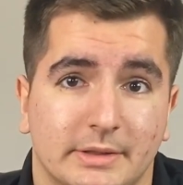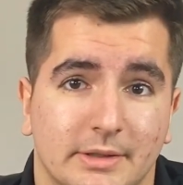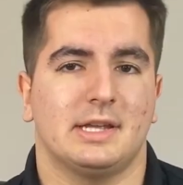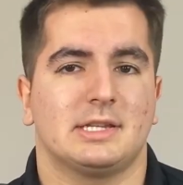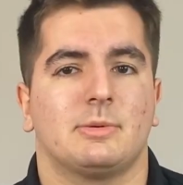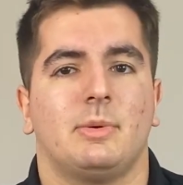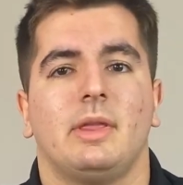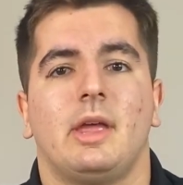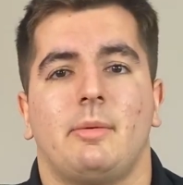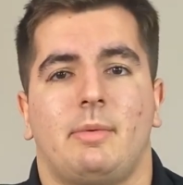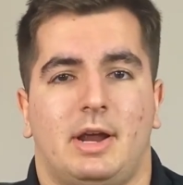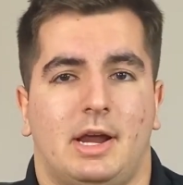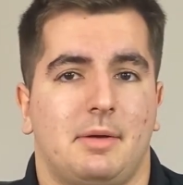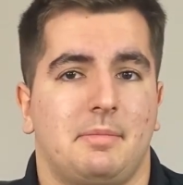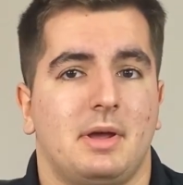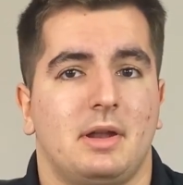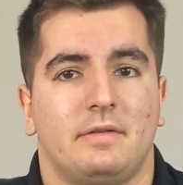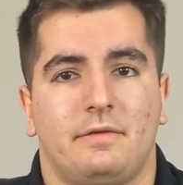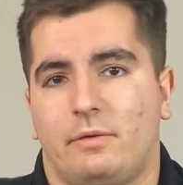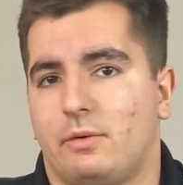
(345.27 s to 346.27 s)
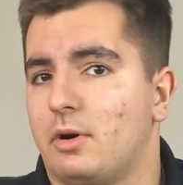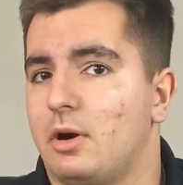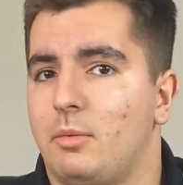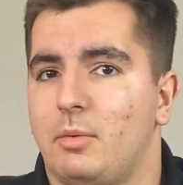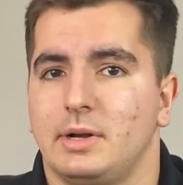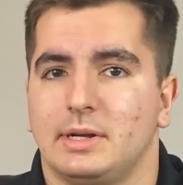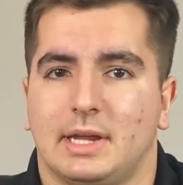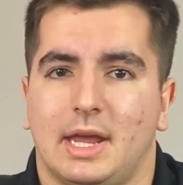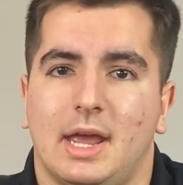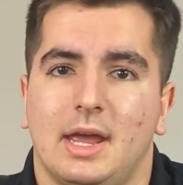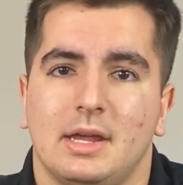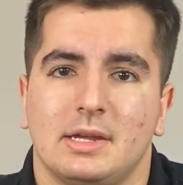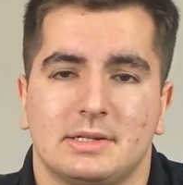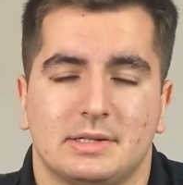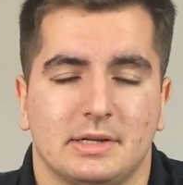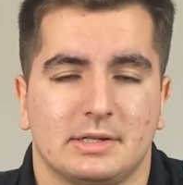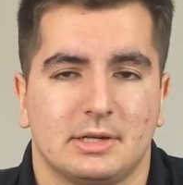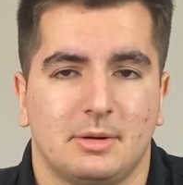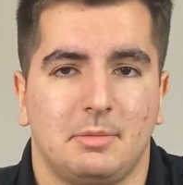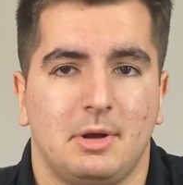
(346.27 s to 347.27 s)
That's why they recommend 401ks
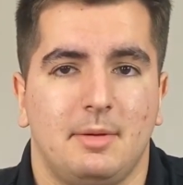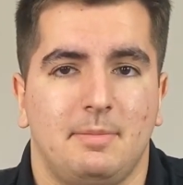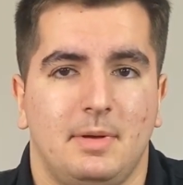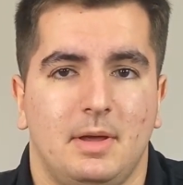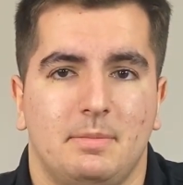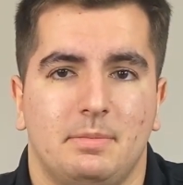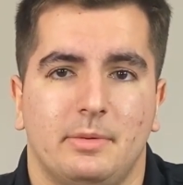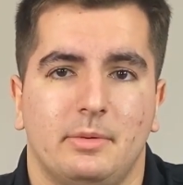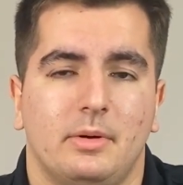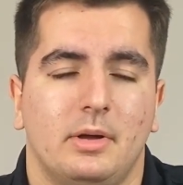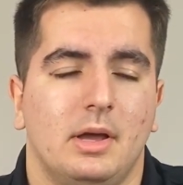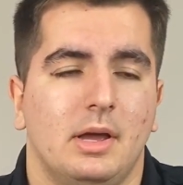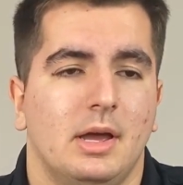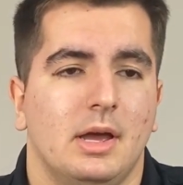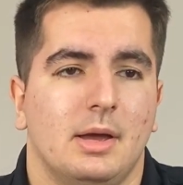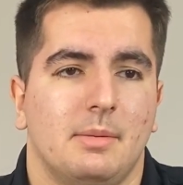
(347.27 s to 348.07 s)
to so many people,